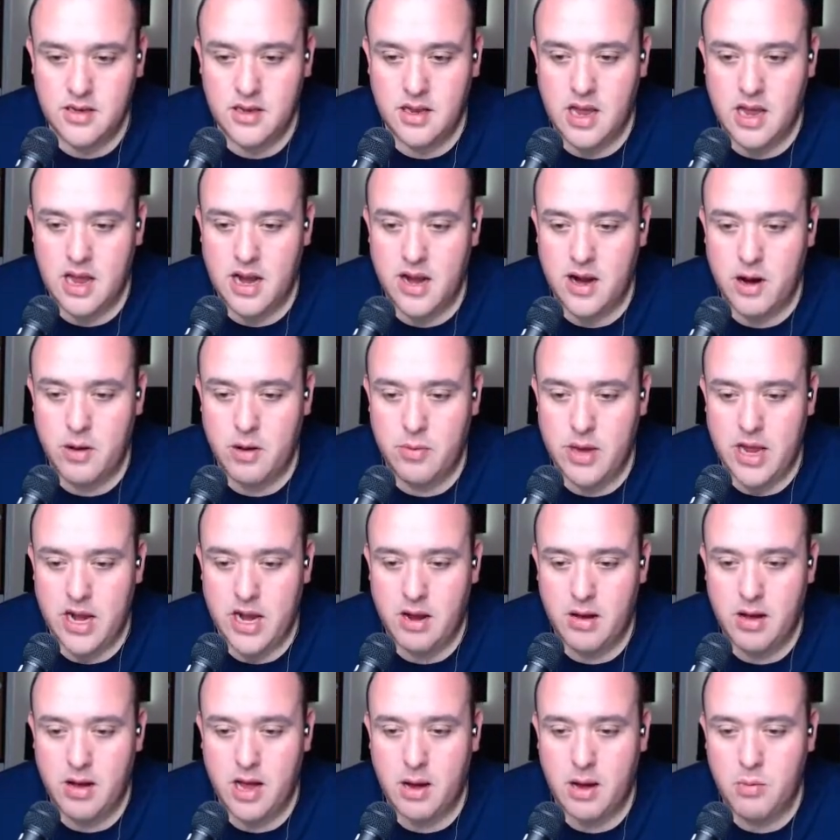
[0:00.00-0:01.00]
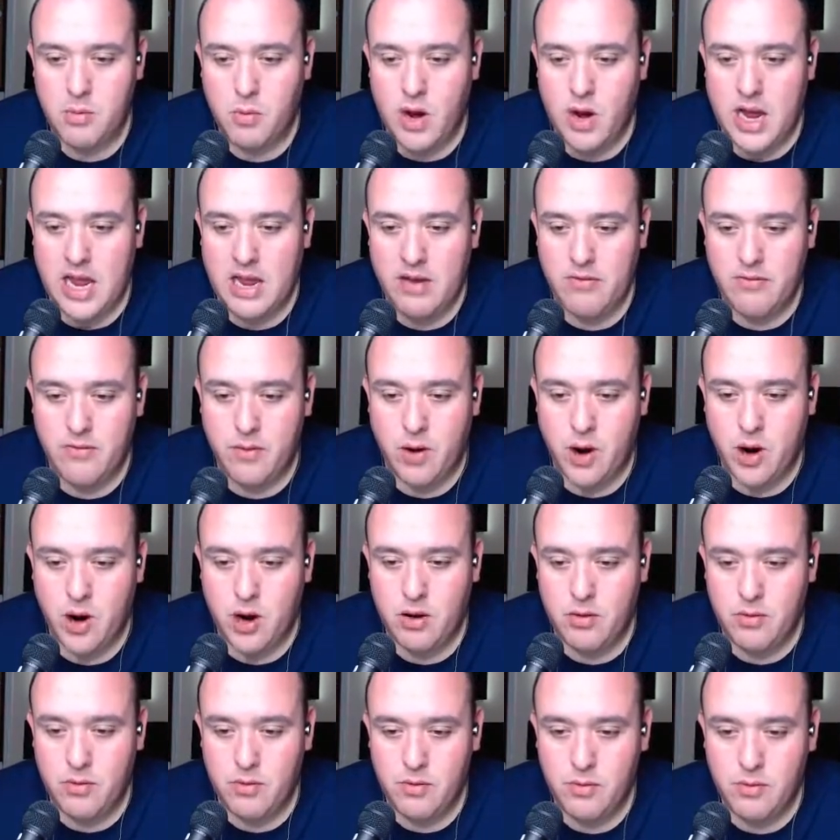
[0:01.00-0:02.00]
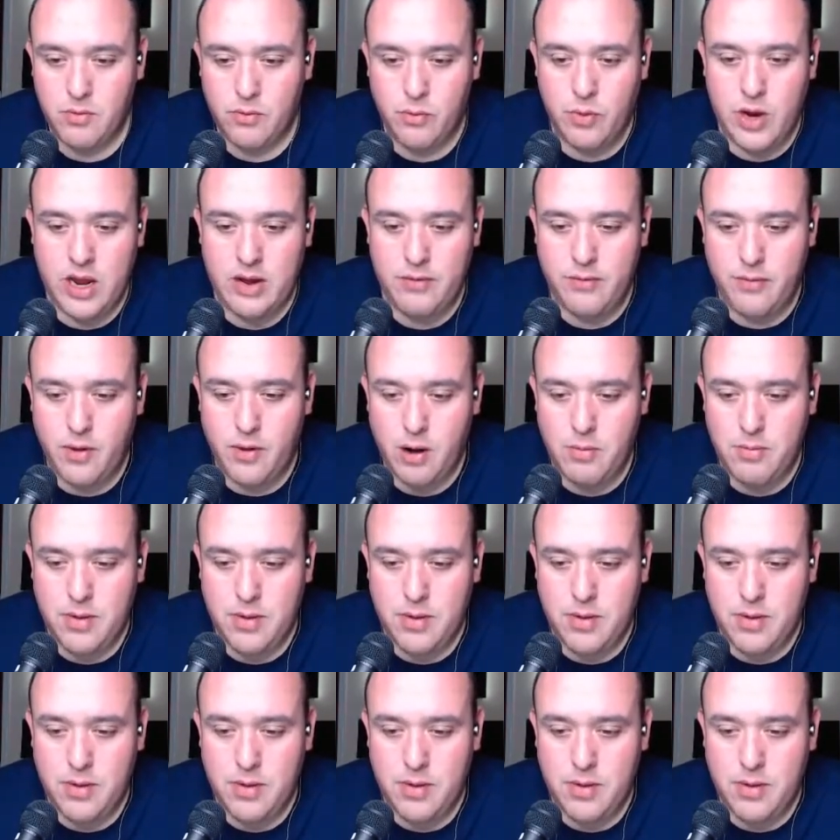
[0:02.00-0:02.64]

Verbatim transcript: I know, man. I, I'm way far way far